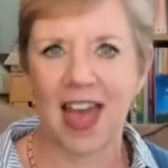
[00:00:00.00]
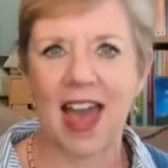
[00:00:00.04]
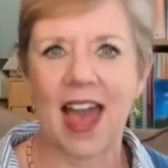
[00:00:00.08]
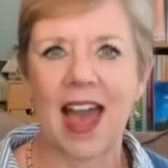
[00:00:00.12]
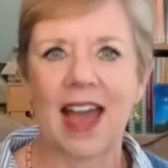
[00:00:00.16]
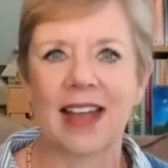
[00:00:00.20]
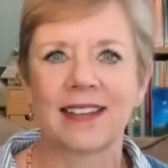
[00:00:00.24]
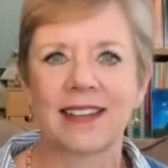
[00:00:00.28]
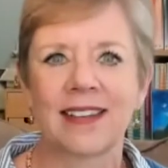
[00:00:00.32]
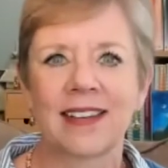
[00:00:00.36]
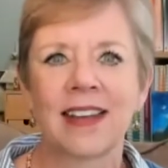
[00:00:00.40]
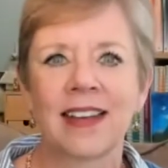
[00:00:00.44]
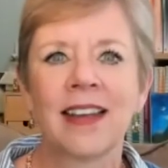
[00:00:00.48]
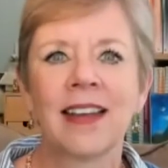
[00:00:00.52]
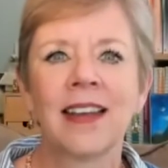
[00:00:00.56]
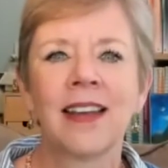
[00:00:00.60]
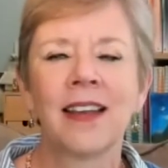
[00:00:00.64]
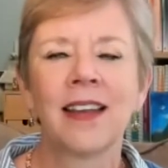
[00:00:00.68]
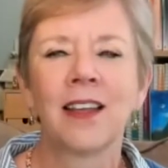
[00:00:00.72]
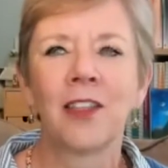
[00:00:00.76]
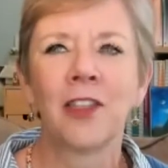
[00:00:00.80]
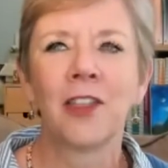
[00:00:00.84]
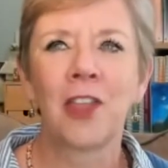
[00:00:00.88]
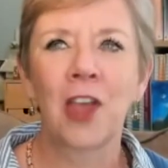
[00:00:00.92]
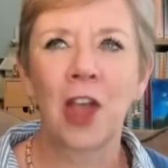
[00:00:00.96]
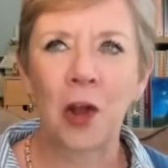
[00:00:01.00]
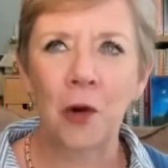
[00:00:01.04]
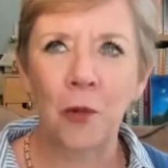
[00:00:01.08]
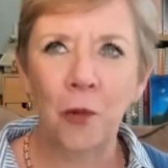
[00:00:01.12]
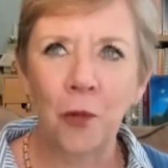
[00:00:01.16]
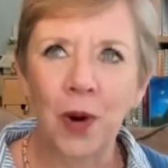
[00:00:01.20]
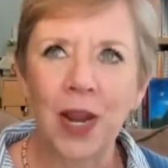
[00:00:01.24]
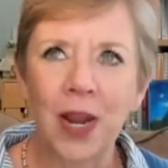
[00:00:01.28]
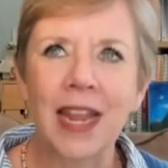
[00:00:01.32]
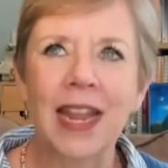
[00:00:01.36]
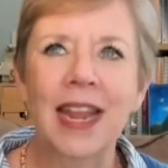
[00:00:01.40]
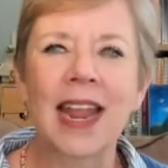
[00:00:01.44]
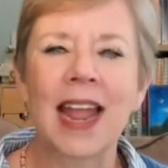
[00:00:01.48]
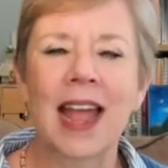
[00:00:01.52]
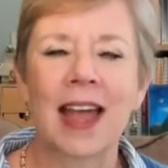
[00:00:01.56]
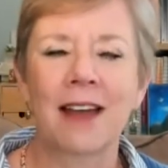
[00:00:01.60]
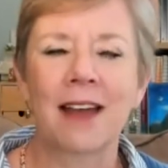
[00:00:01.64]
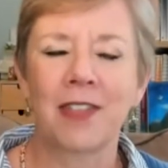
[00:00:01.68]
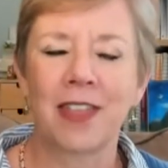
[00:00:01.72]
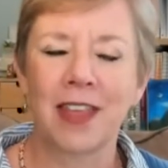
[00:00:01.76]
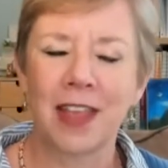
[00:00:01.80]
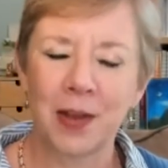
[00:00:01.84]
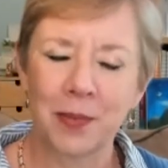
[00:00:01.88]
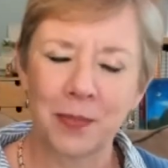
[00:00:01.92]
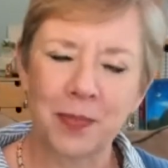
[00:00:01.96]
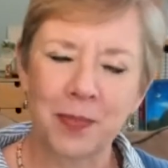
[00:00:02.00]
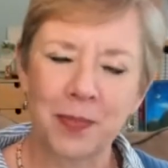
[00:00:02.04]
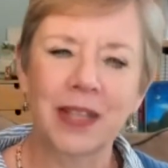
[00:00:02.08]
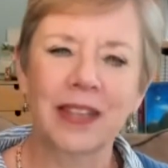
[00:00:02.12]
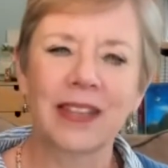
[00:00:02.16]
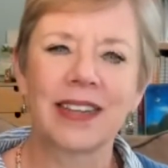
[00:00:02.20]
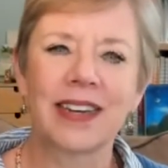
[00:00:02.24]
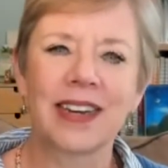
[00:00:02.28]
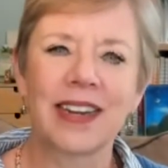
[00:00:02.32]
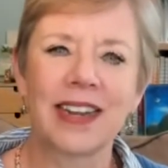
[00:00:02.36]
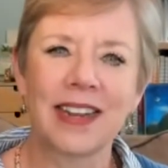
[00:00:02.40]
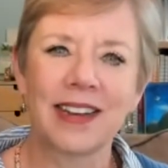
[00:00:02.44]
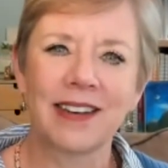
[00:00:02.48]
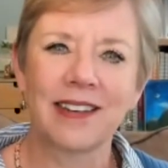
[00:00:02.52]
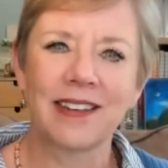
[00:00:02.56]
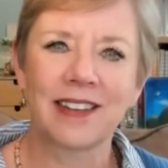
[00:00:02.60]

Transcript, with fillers: fact that we have the ability